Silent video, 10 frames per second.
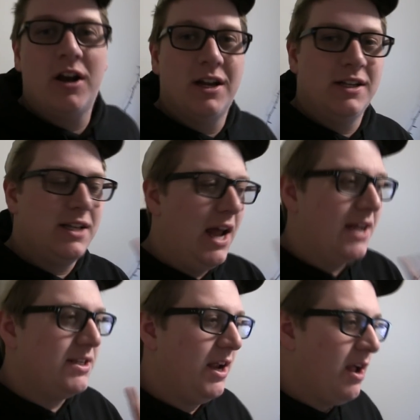because
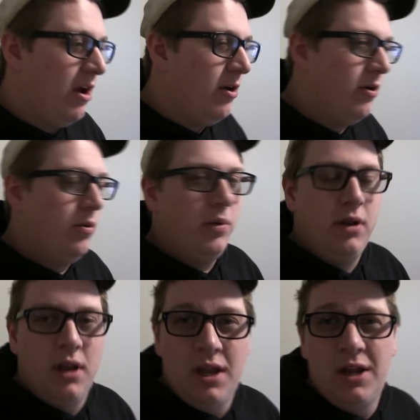as I got home
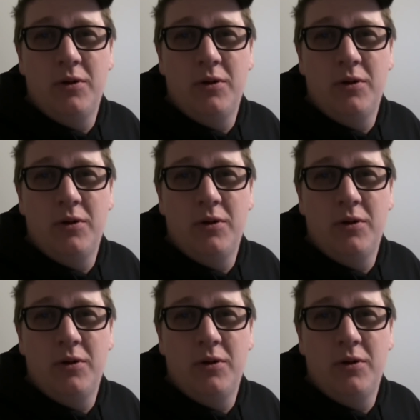and